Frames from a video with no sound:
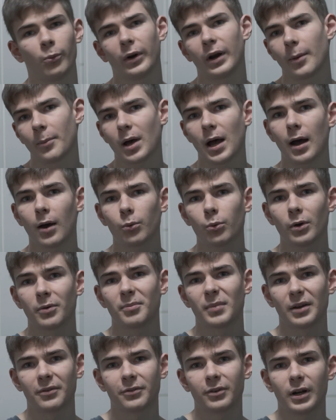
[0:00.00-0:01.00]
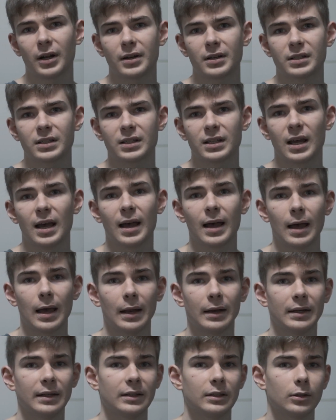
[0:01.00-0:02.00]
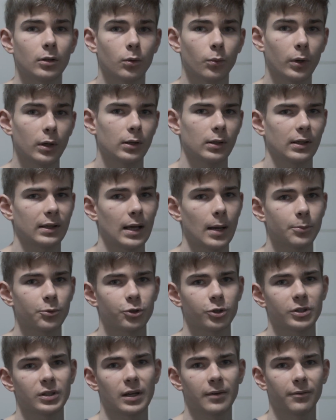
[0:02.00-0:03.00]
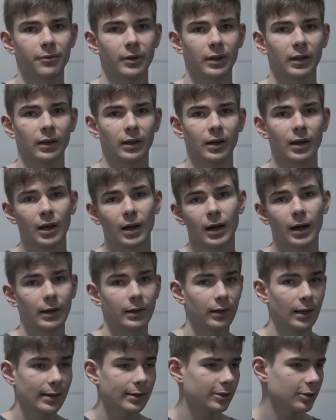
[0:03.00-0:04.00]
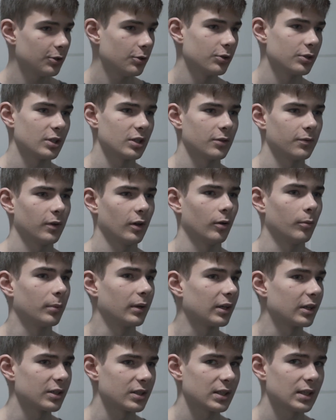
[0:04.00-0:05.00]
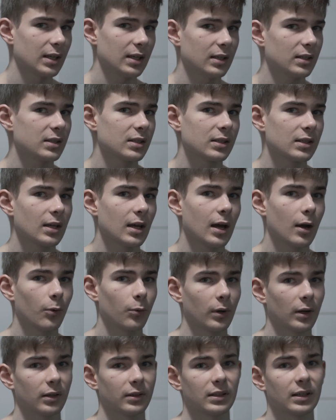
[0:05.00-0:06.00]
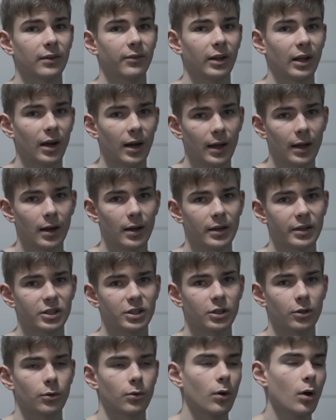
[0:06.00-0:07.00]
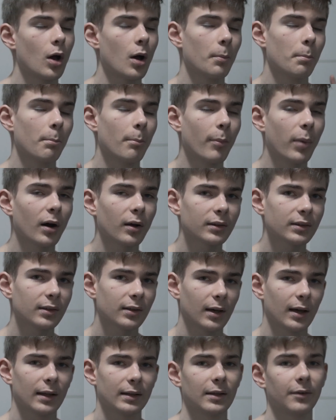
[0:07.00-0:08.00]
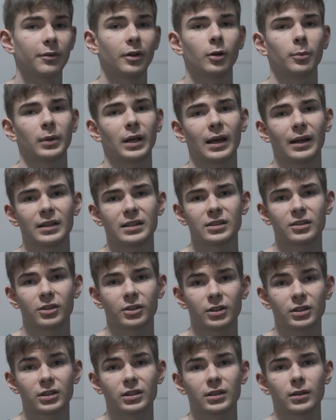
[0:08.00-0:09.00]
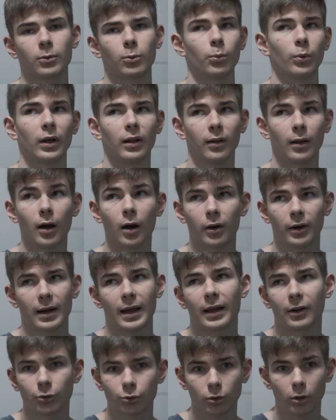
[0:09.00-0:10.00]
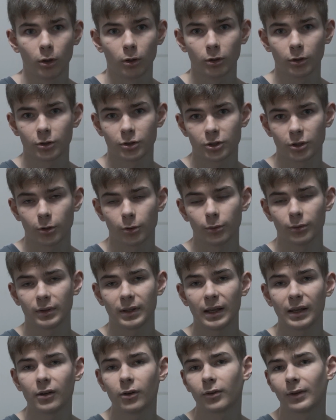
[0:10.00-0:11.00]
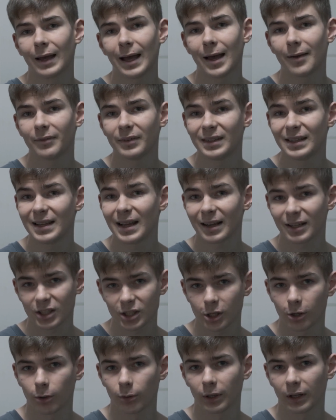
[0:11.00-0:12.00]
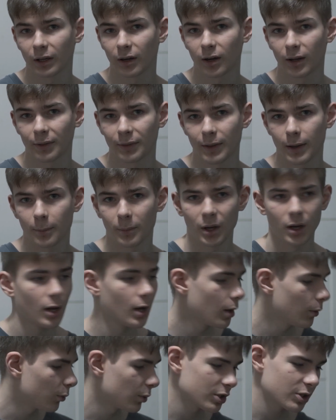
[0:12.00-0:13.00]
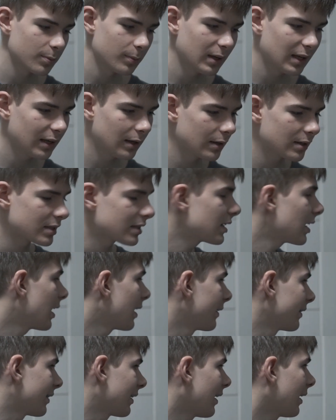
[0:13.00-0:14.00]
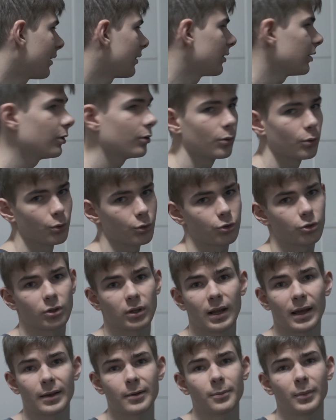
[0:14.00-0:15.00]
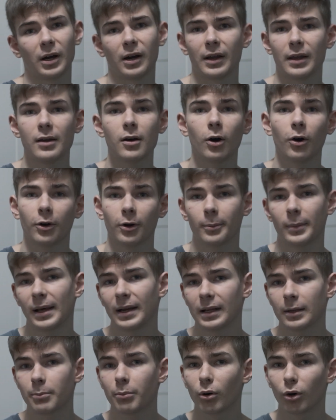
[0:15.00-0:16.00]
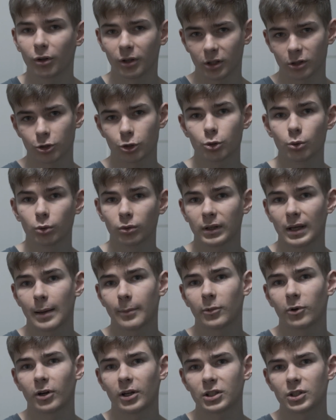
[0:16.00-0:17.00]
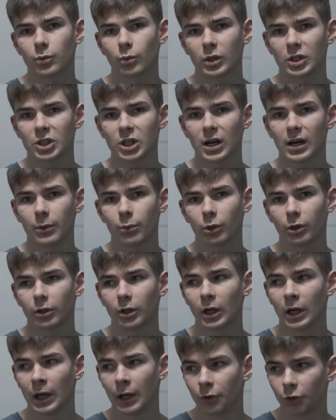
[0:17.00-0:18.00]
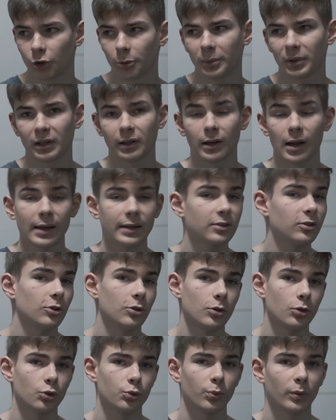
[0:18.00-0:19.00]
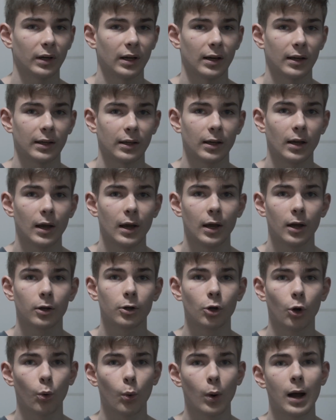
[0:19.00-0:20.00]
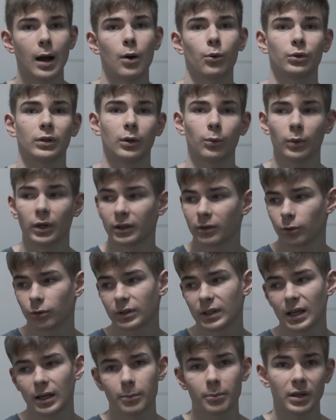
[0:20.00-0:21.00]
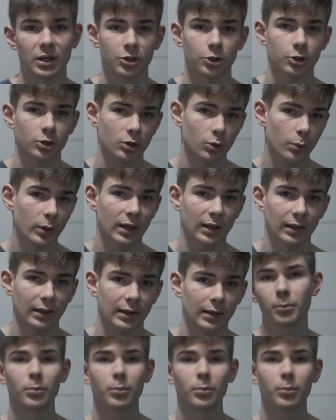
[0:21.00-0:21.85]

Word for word: When I'm out with my friends and need to quickly capture something, I'd like to use this film because it's relatively high ISO, but the film canisters, well, are hand rolled so they don't have DX coding on them, which means I can't use like my automatic point and shoot cameras, which I would normally like to use when I go out and want to take pictures quickly.